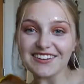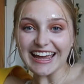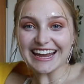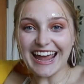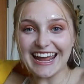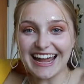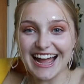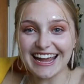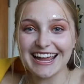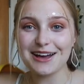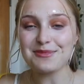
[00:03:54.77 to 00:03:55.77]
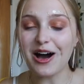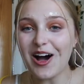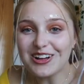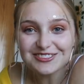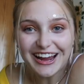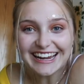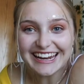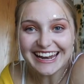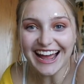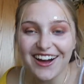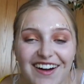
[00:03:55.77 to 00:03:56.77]
Okay, and I am all ready
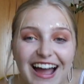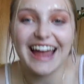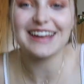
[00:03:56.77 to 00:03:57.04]
now.